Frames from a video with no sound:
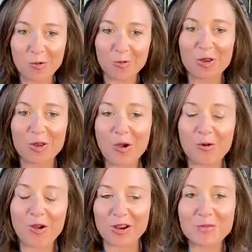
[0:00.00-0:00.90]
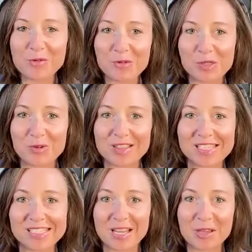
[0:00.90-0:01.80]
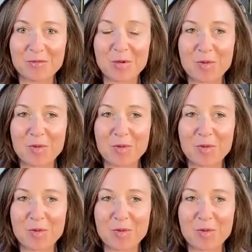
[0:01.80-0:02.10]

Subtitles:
would go, our commutes were the same,